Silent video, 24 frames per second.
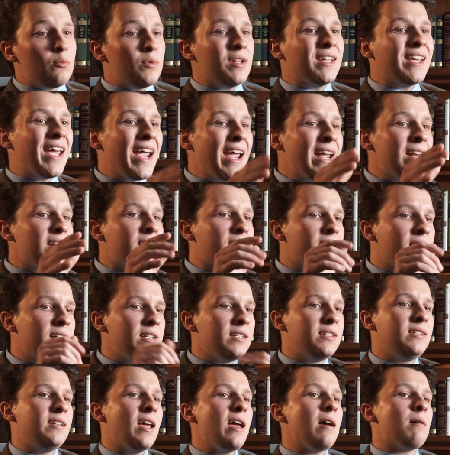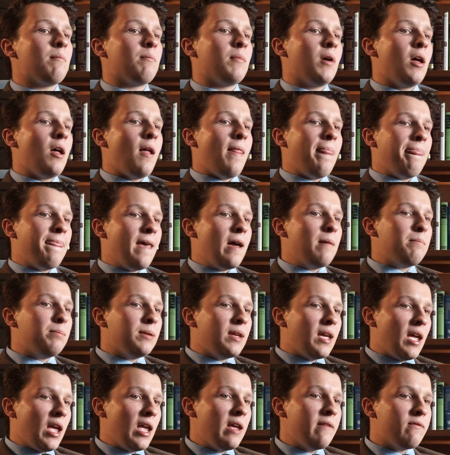we can't condemn that
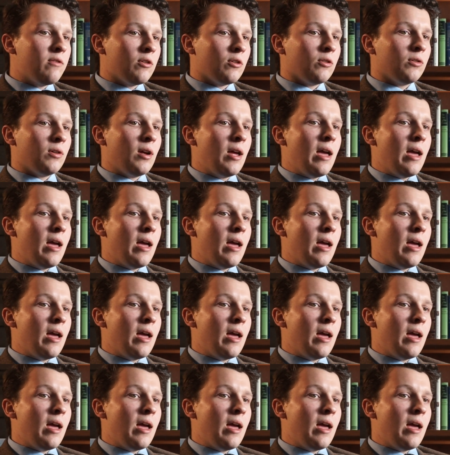behavior